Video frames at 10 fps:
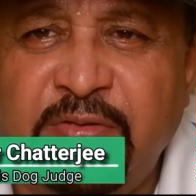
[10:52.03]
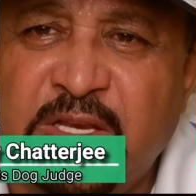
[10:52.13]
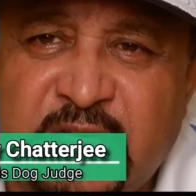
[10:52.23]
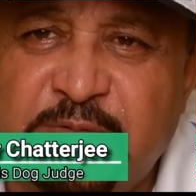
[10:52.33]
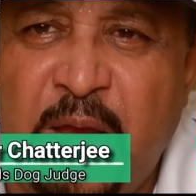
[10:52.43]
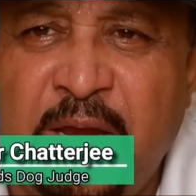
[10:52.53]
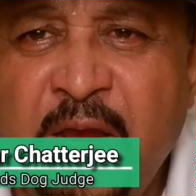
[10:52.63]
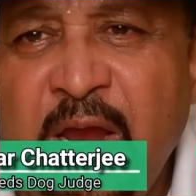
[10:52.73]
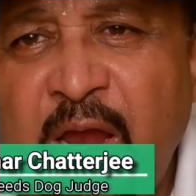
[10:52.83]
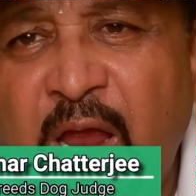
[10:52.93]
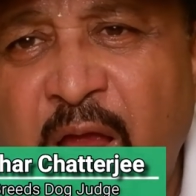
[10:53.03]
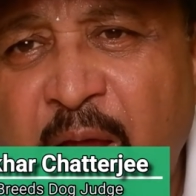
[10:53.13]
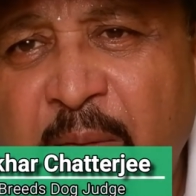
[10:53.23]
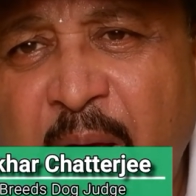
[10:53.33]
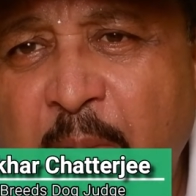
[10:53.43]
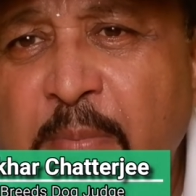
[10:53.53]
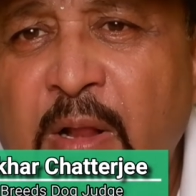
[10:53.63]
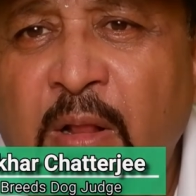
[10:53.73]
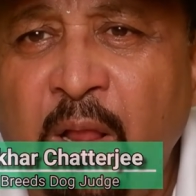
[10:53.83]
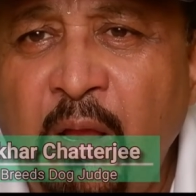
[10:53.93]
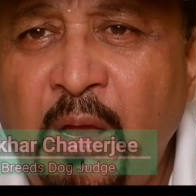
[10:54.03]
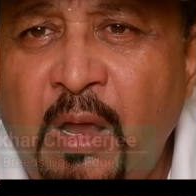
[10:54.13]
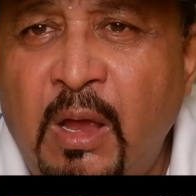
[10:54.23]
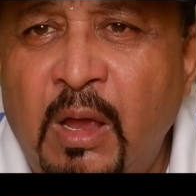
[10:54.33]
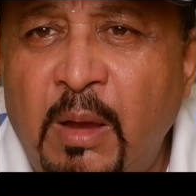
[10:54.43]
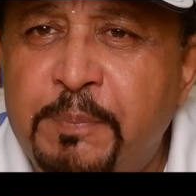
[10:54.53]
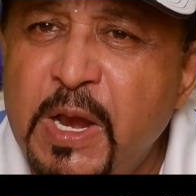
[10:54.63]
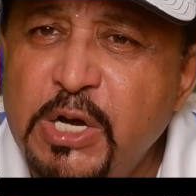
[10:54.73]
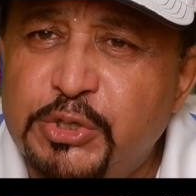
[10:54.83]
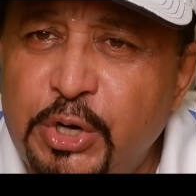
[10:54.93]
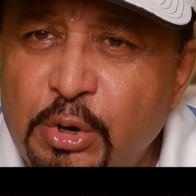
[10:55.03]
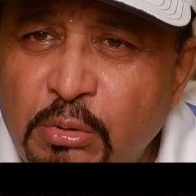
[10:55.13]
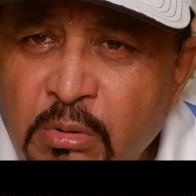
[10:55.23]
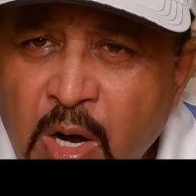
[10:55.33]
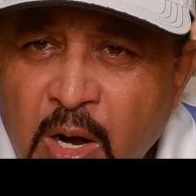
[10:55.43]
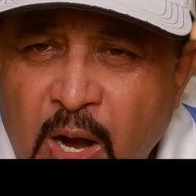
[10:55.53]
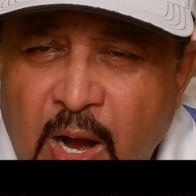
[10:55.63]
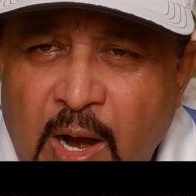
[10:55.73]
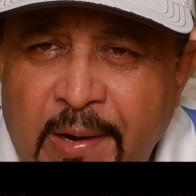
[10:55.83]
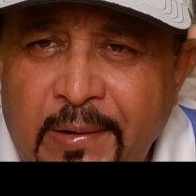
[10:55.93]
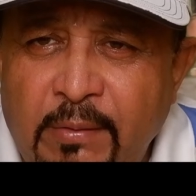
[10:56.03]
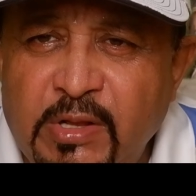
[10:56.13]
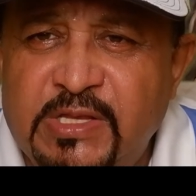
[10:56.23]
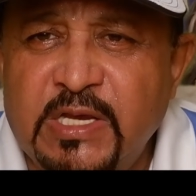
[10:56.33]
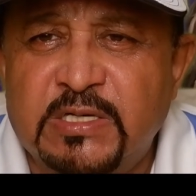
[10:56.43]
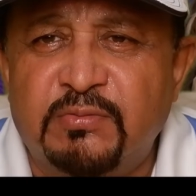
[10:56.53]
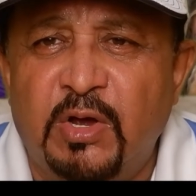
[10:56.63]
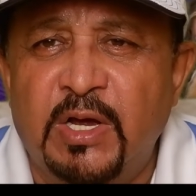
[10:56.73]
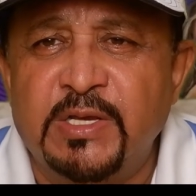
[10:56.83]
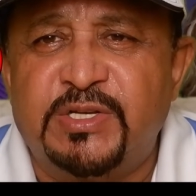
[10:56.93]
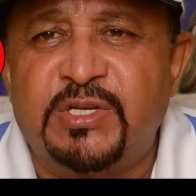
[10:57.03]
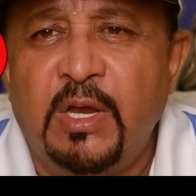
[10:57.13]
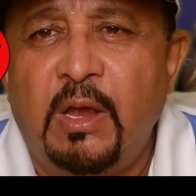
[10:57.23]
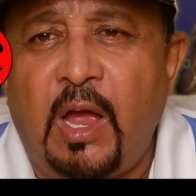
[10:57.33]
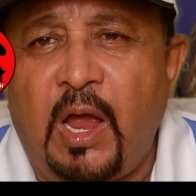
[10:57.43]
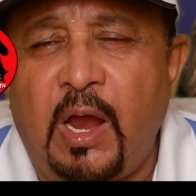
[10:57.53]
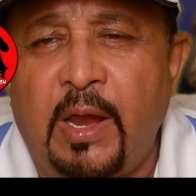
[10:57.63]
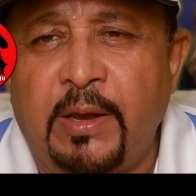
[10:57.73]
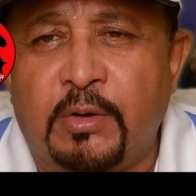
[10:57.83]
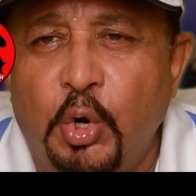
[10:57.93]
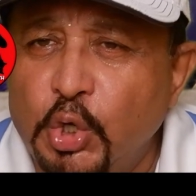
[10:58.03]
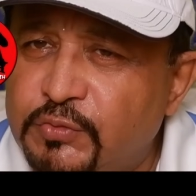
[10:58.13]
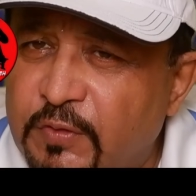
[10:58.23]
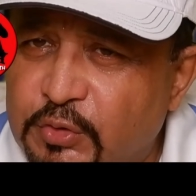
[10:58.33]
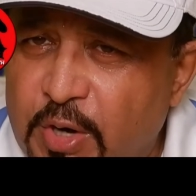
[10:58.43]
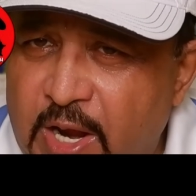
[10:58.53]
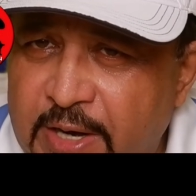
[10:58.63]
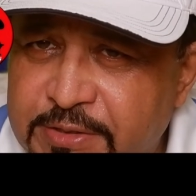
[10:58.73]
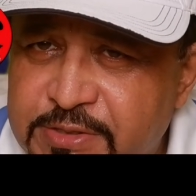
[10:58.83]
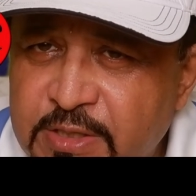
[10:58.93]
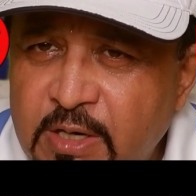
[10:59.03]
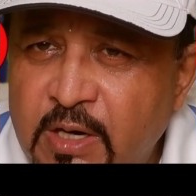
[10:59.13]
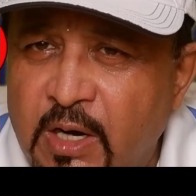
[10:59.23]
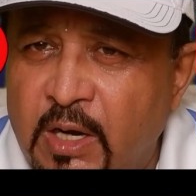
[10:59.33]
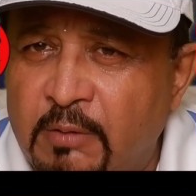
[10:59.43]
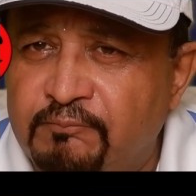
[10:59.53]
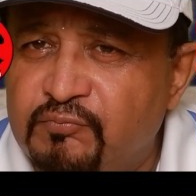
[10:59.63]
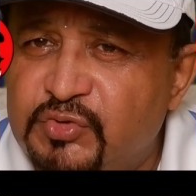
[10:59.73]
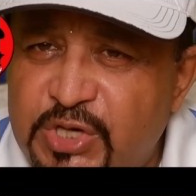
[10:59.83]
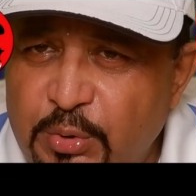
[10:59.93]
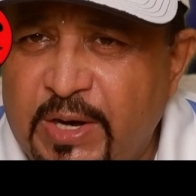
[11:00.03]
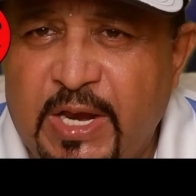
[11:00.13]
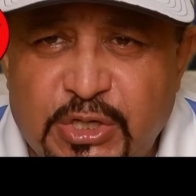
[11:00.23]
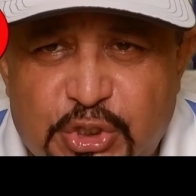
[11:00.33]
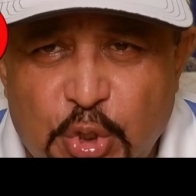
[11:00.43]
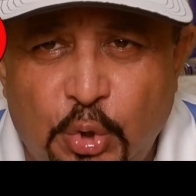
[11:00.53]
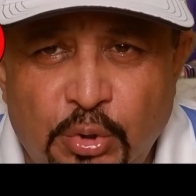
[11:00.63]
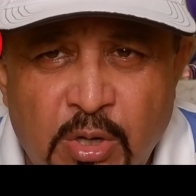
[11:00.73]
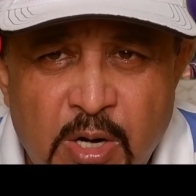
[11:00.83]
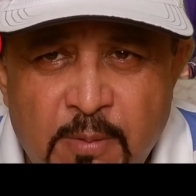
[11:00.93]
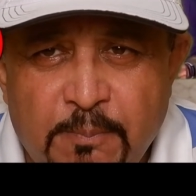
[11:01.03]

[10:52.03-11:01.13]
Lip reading: This is my humble appeal to you, and with these words I close for tonight. See you again soon.